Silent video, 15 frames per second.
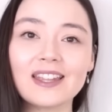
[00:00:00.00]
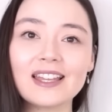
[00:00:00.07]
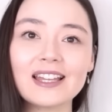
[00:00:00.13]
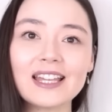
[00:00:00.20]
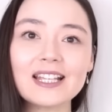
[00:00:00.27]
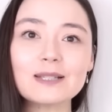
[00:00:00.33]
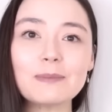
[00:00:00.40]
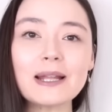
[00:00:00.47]

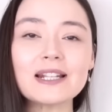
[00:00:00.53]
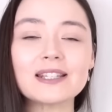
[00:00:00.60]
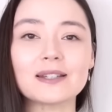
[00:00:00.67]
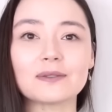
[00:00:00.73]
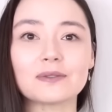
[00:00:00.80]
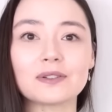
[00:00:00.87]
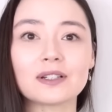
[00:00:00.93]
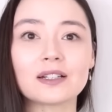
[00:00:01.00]

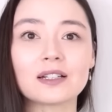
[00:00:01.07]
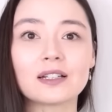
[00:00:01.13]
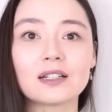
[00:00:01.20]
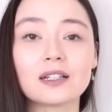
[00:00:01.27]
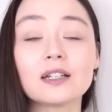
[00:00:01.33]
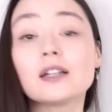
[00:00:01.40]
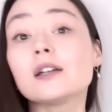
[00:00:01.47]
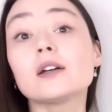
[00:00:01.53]
Expensive.
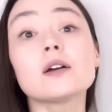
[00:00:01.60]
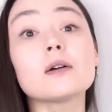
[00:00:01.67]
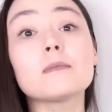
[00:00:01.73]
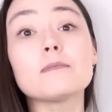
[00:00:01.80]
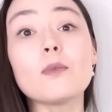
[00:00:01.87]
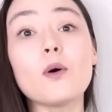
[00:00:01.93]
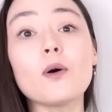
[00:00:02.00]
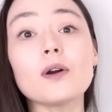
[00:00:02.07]

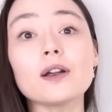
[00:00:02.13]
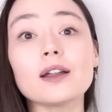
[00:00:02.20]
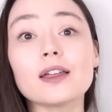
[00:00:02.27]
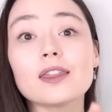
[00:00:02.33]
More,